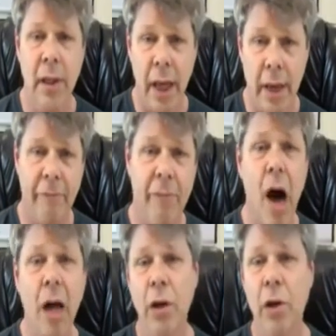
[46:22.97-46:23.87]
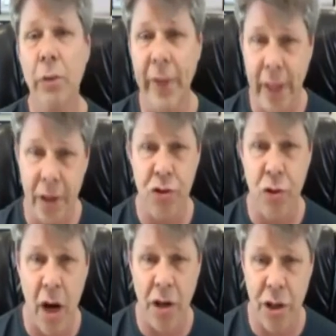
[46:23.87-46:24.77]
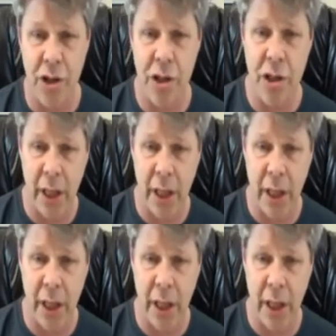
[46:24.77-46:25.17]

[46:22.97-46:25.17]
and follow the instructions,